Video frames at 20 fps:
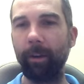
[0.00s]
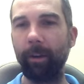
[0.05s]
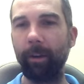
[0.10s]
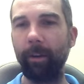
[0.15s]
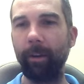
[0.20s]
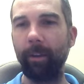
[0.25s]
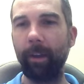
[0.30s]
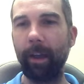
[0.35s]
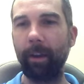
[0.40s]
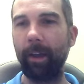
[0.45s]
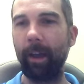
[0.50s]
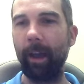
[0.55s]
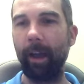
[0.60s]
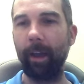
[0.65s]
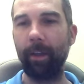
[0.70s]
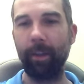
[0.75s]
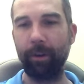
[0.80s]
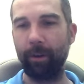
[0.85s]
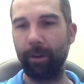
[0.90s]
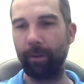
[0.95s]
that
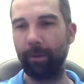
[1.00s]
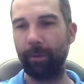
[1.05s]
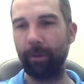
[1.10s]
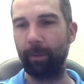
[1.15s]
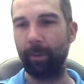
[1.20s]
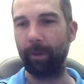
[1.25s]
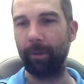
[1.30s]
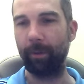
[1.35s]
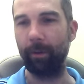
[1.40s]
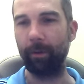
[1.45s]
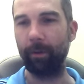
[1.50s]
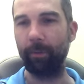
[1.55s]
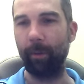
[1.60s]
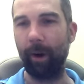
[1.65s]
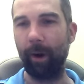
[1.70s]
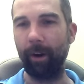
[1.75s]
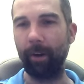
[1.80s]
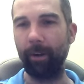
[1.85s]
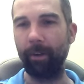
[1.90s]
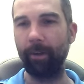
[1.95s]
guy that just spit those
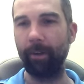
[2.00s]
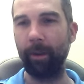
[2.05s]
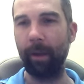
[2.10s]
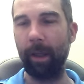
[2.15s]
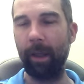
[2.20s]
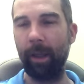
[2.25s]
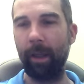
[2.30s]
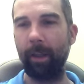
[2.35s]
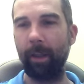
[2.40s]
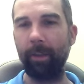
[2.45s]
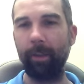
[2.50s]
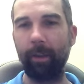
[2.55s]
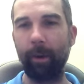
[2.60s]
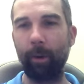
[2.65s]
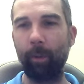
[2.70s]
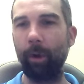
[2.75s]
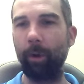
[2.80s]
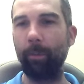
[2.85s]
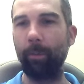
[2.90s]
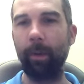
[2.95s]
bars,
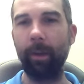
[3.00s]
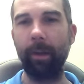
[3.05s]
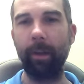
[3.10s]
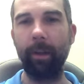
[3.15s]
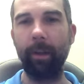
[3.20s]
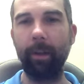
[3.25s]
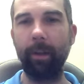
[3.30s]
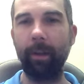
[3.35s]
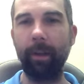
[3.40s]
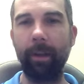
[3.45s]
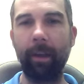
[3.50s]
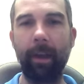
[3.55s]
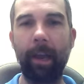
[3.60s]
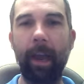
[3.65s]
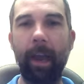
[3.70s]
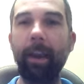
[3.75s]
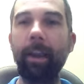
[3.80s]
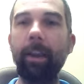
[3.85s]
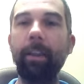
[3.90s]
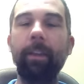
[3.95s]
there wouldn't be
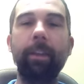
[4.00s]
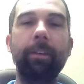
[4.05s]
any of these